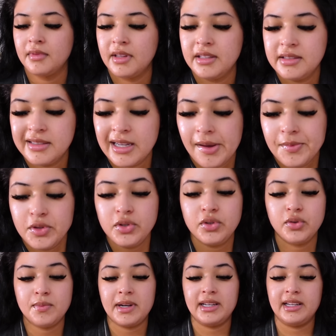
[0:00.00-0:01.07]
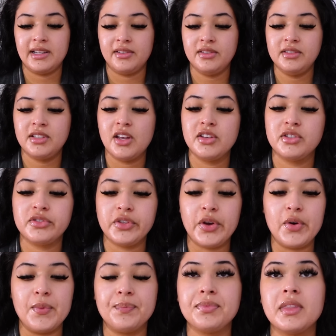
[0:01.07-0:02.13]
It's time to do my nails,
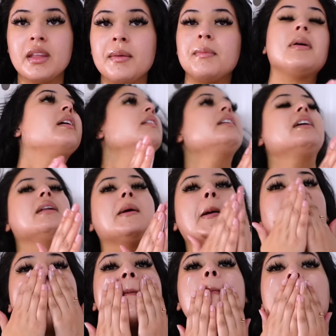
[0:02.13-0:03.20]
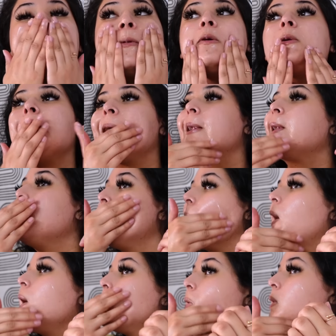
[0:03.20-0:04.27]
so probably gonna do that
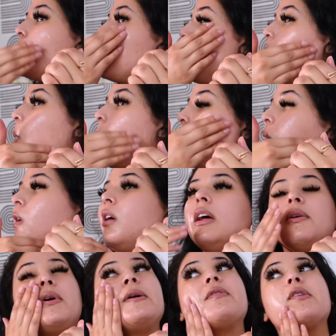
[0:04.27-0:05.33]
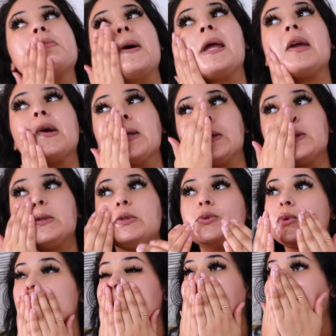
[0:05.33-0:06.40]
next while I wait for my hair to
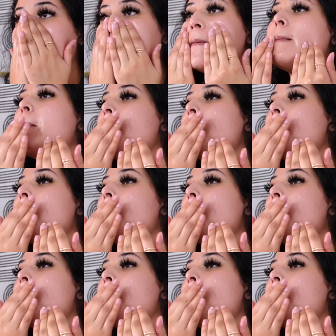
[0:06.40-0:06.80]
dry.